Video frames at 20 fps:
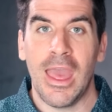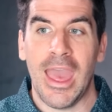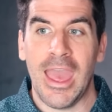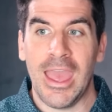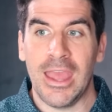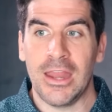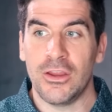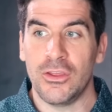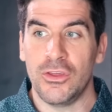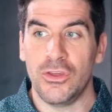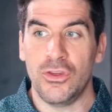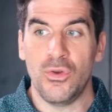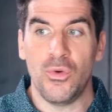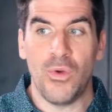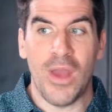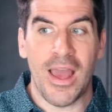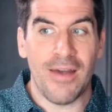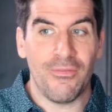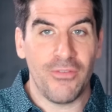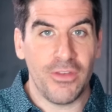and you
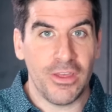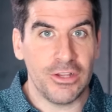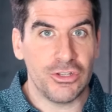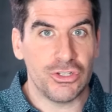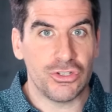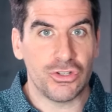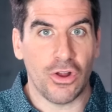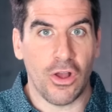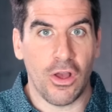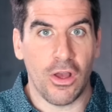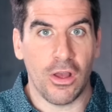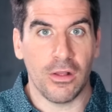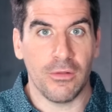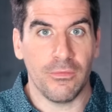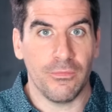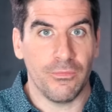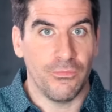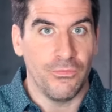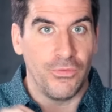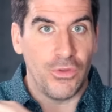have a
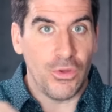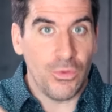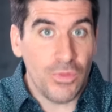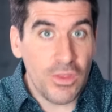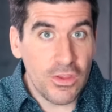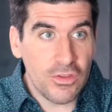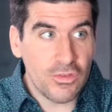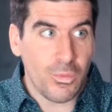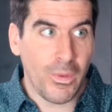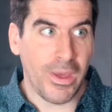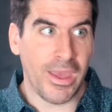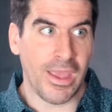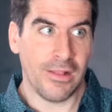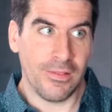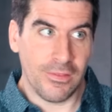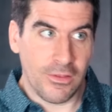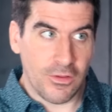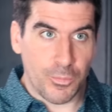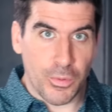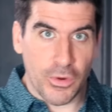strong view this way
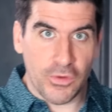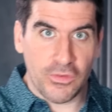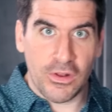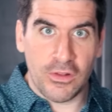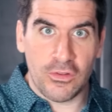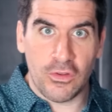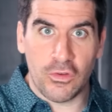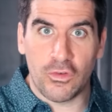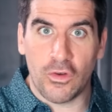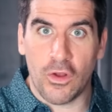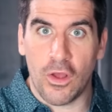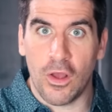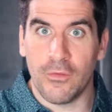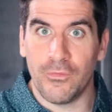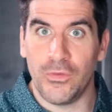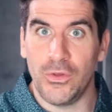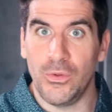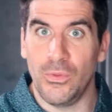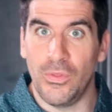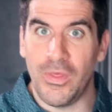and this person has a strong
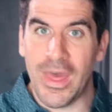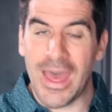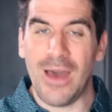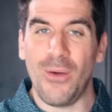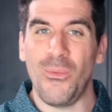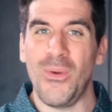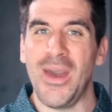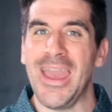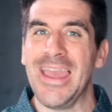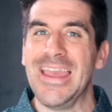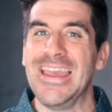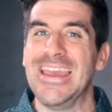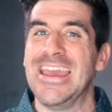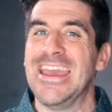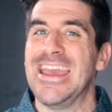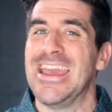view that way,